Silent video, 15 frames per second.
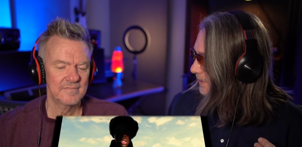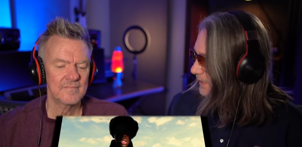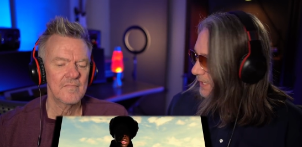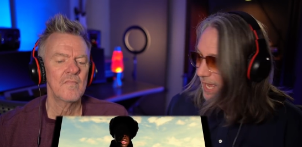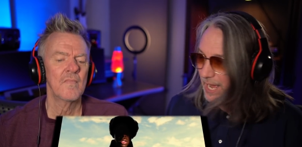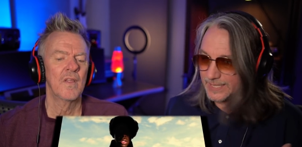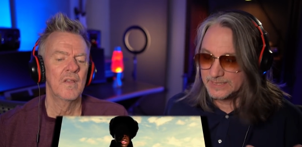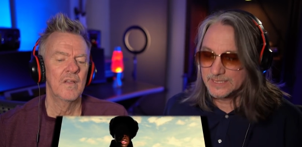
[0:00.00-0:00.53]
Speaker 1: and
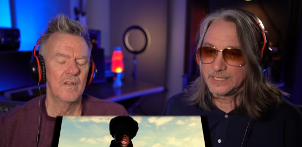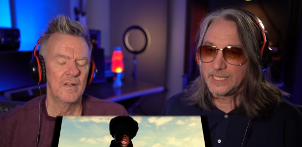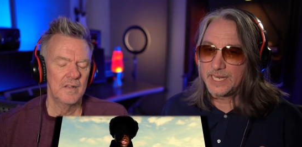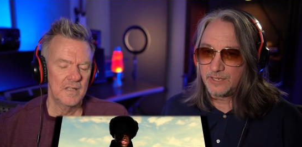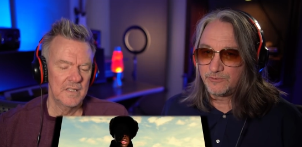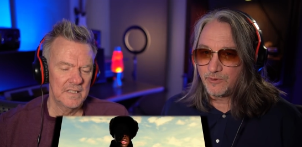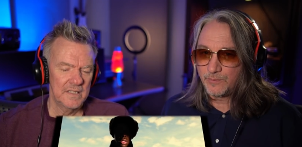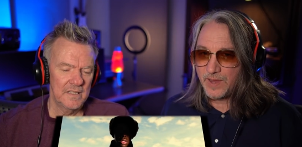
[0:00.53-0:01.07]

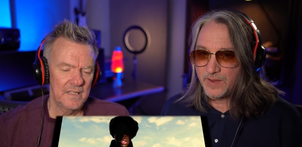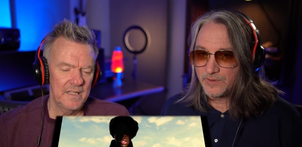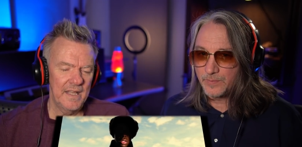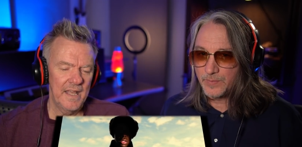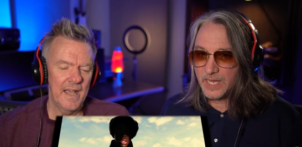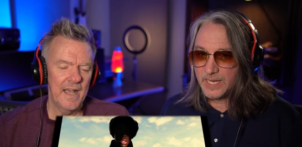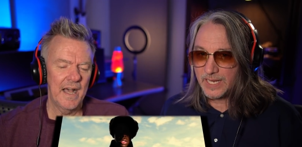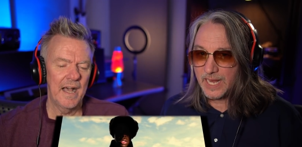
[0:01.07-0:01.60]
isolated from
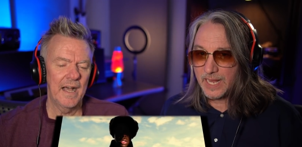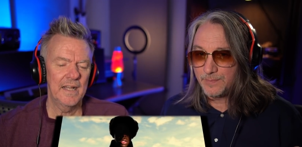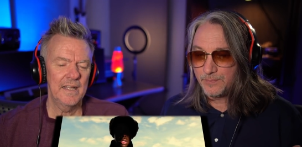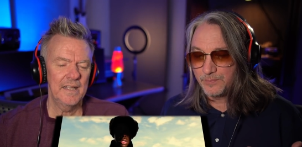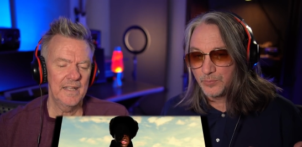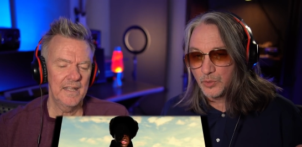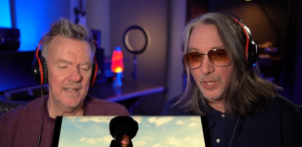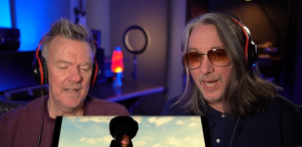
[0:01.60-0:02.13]
everybody. Yeah,
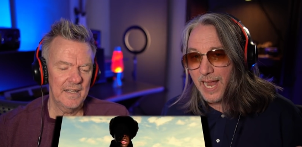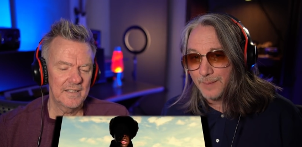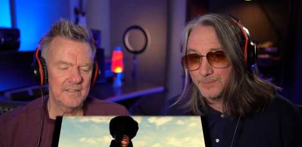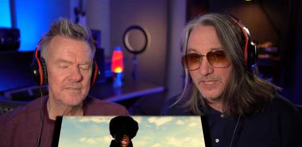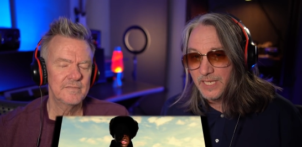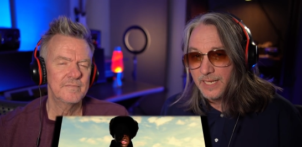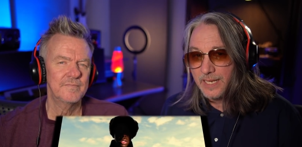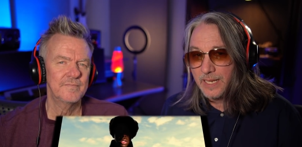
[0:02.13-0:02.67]
and yeah.
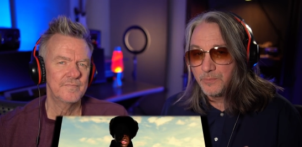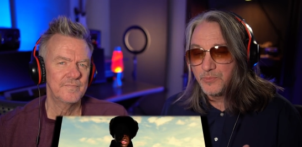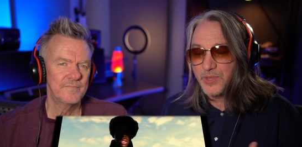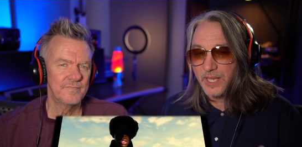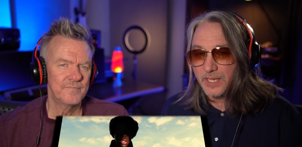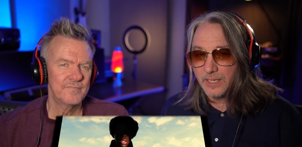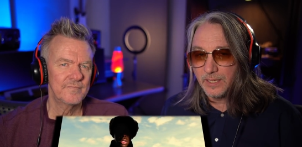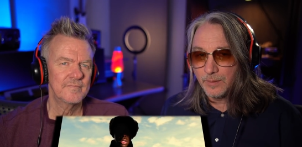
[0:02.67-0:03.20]
perhaps him
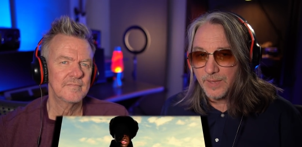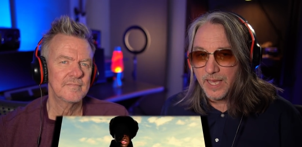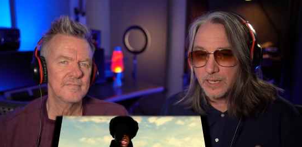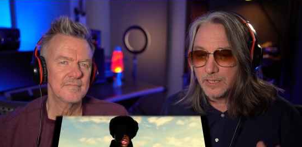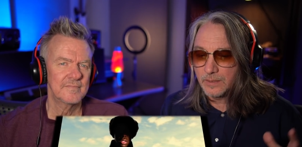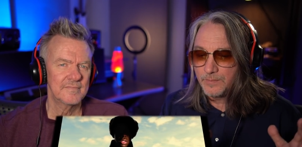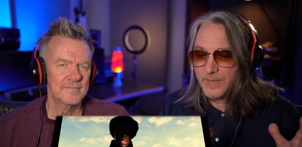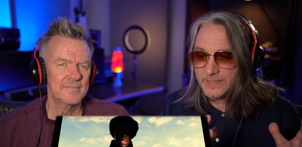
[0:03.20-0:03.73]
thinking
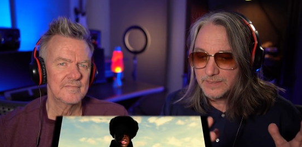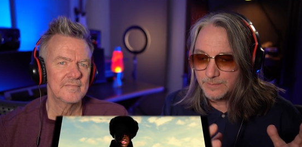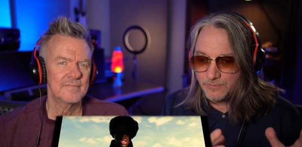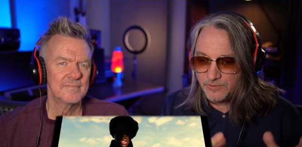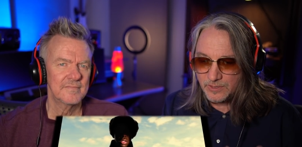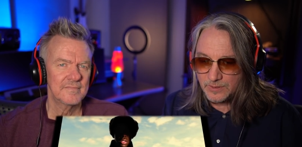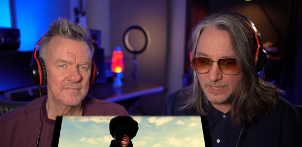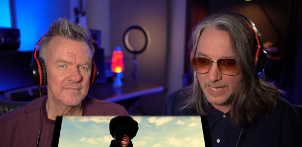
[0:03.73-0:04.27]
about her makes him
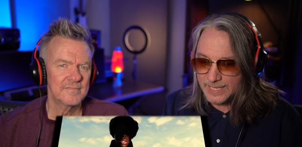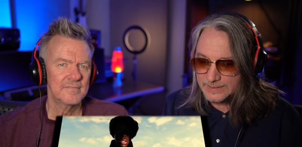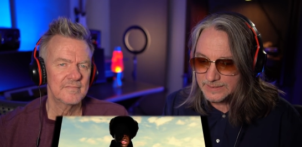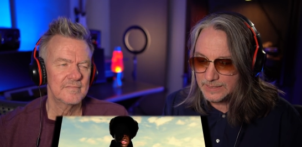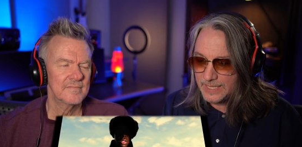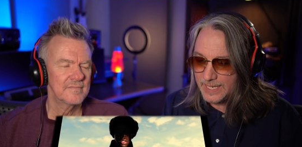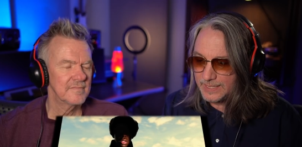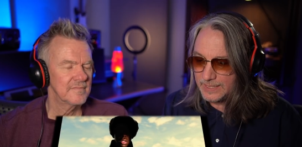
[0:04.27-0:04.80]
feel
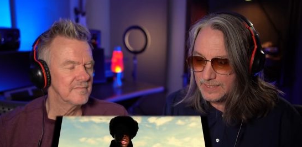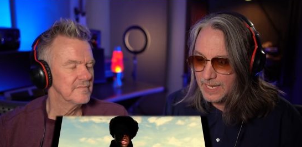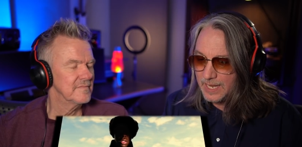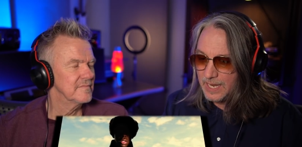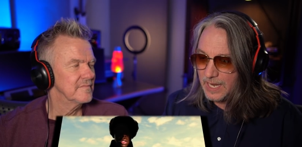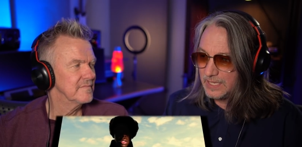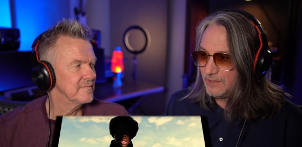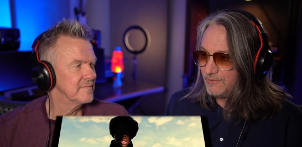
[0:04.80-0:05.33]
isolated.
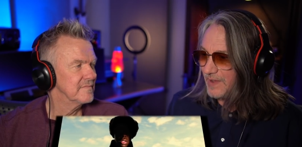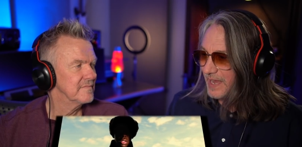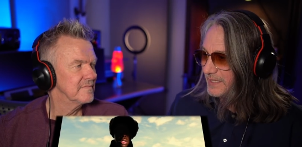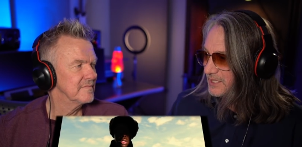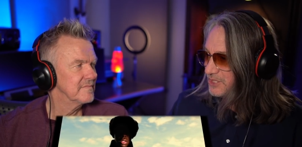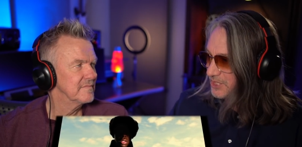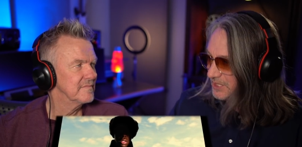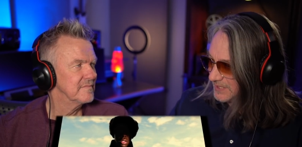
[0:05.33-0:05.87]
And the
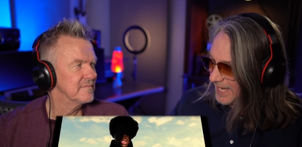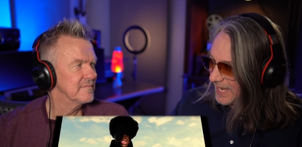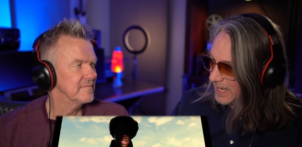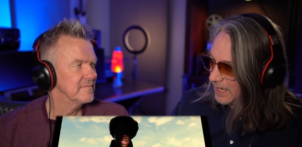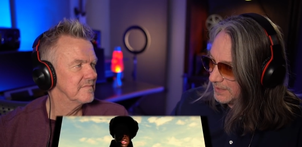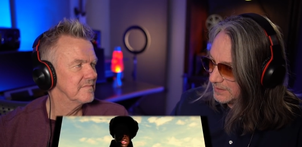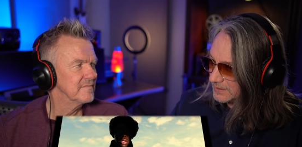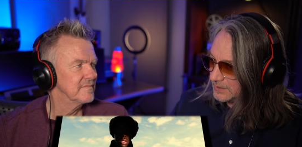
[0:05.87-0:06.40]
fact that she's
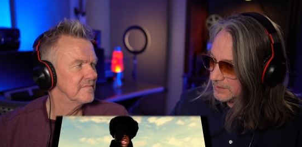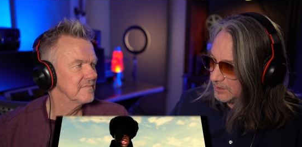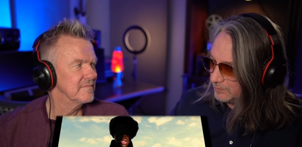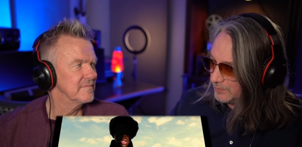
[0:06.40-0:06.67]
on this little